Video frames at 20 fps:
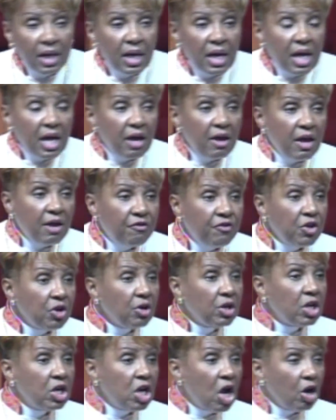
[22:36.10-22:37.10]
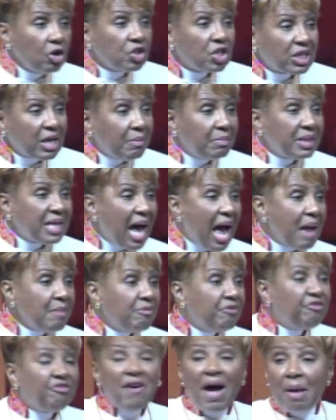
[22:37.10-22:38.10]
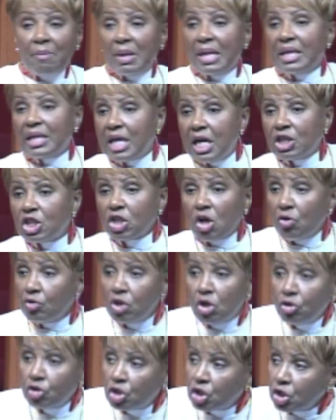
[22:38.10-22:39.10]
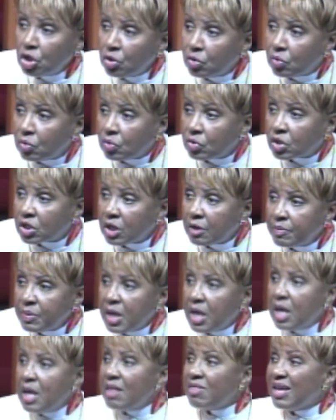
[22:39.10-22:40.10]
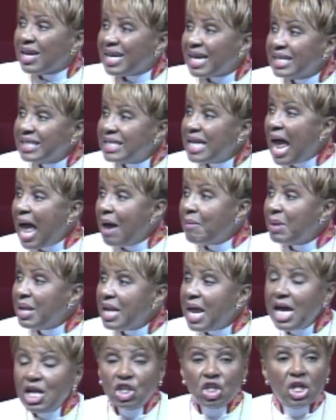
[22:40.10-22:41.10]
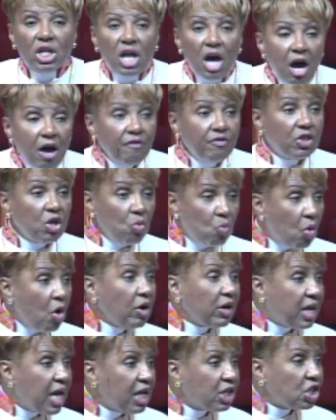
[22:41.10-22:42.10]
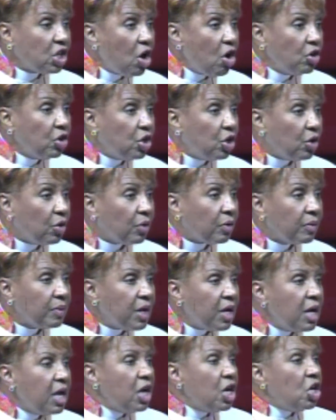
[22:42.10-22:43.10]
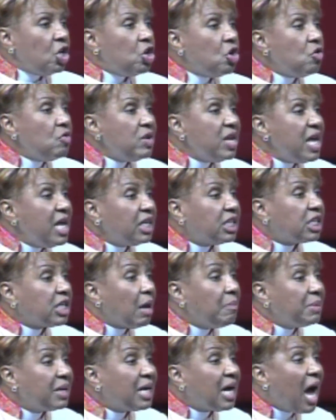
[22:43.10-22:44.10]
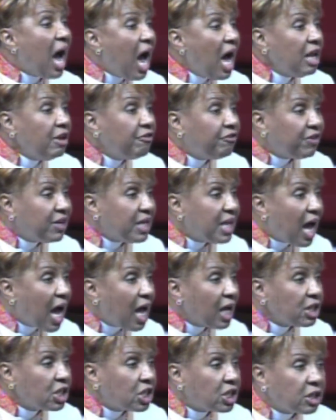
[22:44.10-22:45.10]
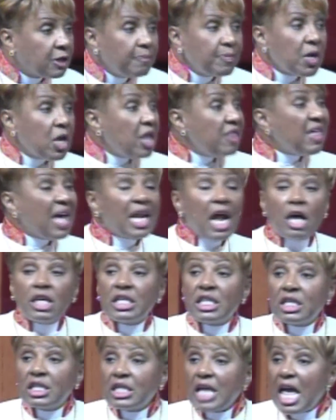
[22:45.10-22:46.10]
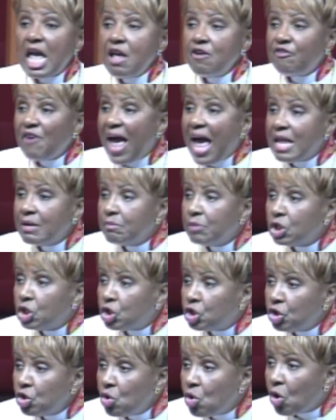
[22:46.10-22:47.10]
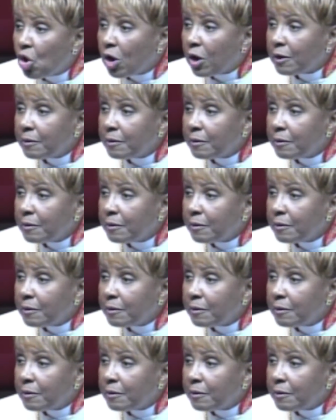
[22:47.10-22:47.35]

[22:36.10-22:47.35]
If you're a nurse, sometimes vomit gets on your shoes. The contamination of the work gets on you. You need some confidants that are safe and mature.